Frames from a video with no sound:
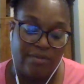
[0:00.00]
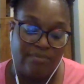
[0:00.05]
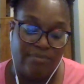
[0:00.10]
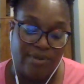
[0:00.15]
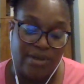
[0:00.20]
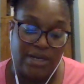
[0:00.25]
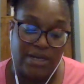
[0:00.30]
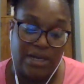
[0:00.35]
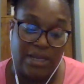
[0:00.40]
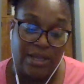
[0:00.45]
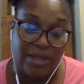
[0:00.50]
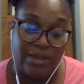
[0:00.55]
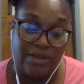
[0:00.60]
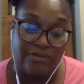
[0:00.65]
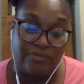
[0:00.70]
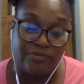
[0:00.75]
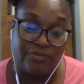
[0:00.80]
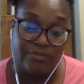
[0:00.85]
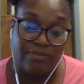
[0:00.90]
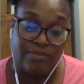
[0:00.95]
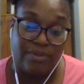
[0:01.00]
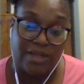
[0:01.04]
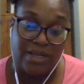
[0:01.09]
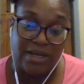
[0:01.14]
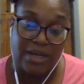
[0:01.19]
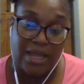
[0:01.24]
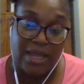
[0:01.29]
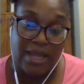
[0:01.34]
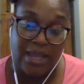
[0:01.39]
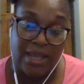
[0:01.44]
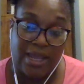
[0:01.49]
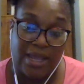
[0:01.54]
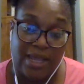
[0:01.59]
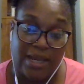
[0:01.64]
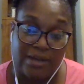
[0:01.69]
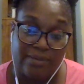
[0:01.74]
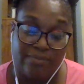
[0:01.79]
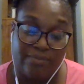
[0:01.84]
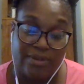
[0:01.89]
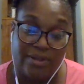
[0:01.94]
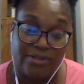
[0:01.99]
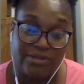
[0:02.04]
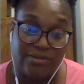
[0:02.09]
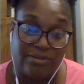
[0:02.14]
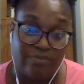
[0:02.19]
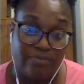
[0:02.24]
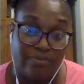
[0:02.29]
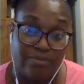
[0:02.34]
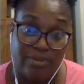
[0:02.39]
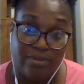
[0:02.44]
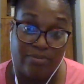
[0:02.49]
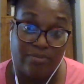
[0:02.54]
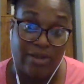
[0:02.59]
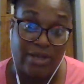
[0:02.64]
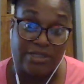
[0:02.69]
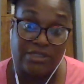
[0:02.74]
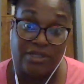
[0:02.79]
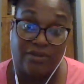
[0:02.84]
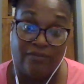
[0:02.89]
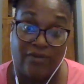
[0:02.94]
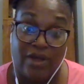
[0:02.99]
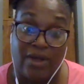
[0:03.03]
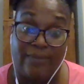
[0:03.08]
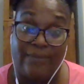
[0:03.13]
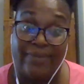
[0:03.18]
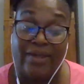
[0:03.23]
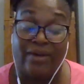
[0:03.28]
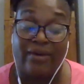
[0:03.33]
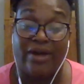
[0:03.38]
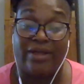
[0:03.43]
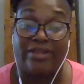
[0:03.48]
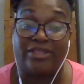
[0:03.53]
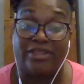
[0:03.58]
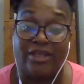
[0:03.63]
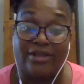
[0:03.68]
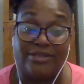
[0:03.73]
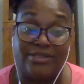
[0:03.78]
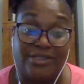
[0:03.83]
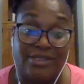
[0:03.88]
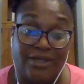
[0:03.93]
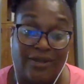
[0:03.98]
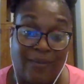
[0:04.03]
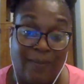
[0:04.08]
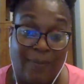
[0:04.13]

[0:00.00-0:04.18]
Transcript: Be love. Be light. And best of all, be authentic.